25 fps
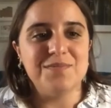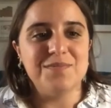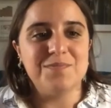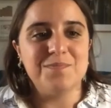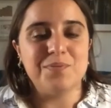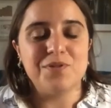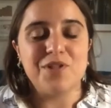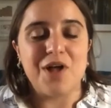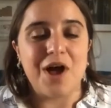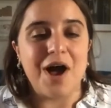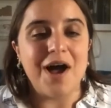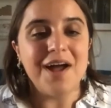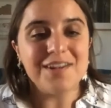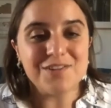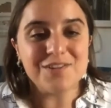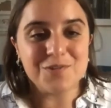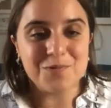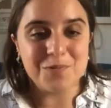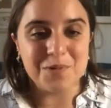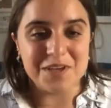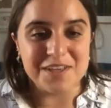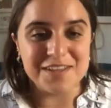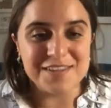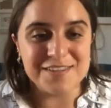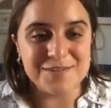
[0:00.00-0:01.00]
plot
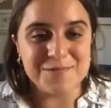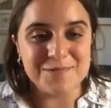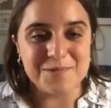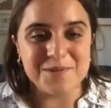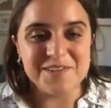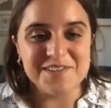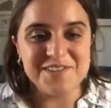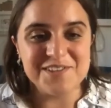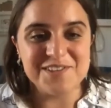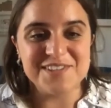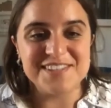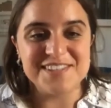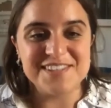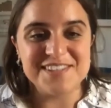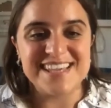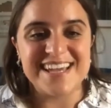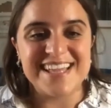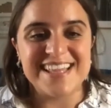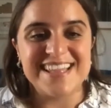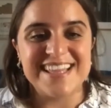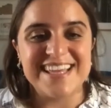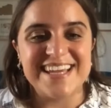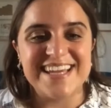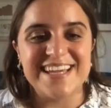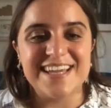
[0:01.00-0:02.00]
twist was just
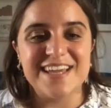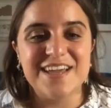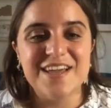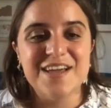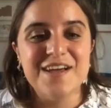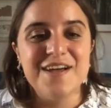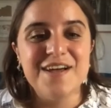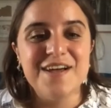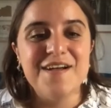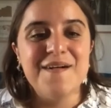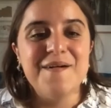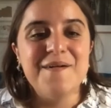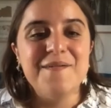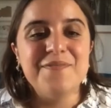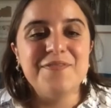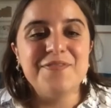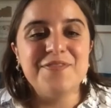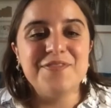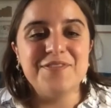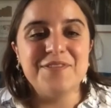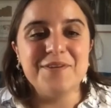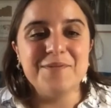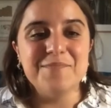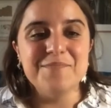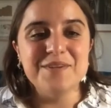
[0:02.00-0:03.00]
that, like,
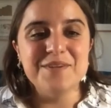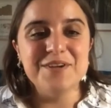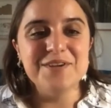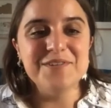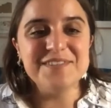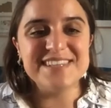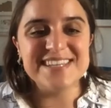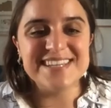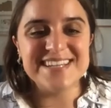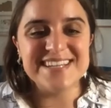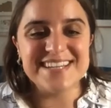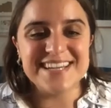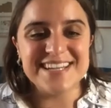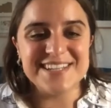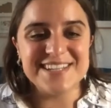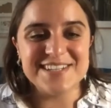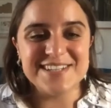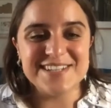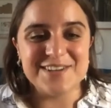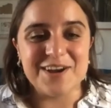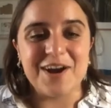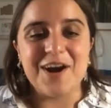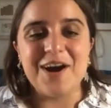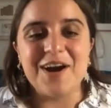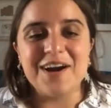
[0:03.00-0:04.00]
the music
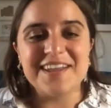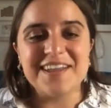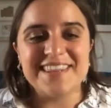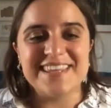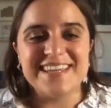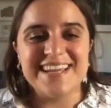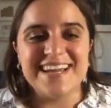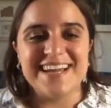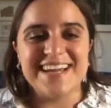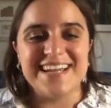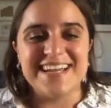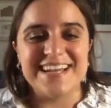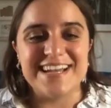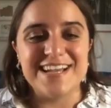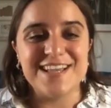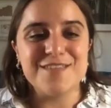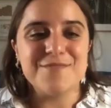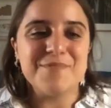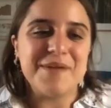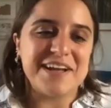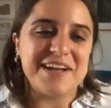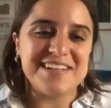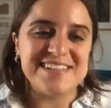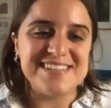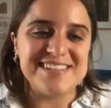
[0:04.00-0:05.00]
doc that I
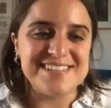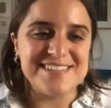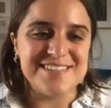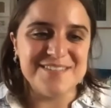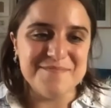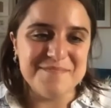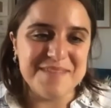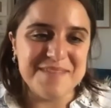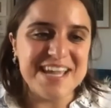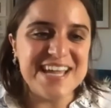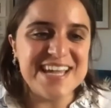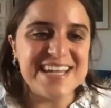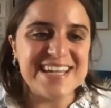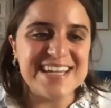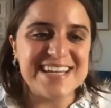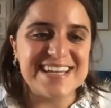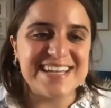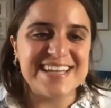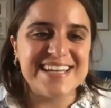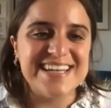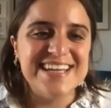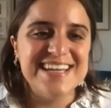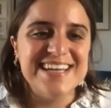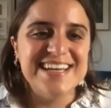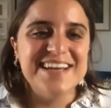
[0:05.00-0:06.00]
expected to make,
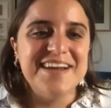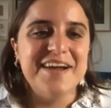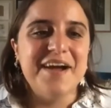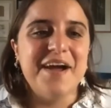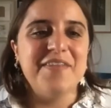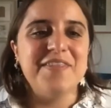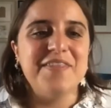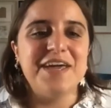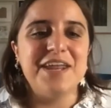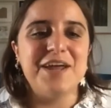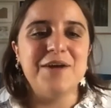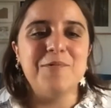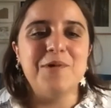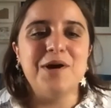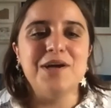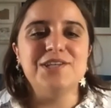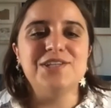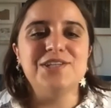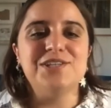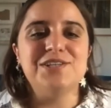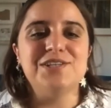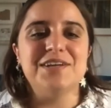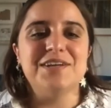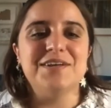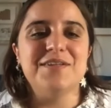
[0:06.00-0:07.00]
that I
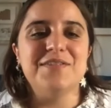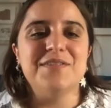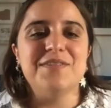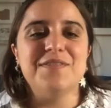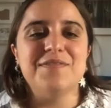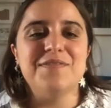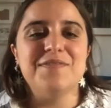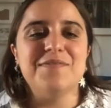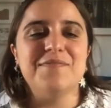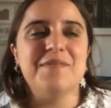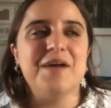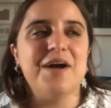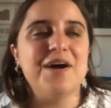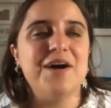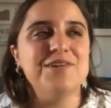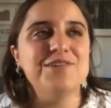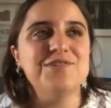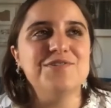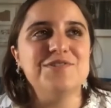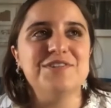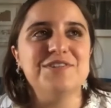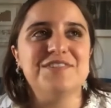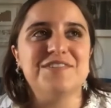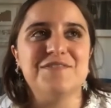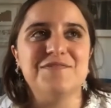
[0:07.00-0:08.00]
watched
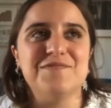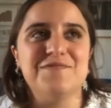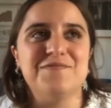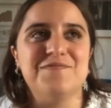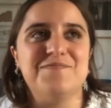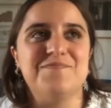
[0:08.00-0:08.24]
hundreds of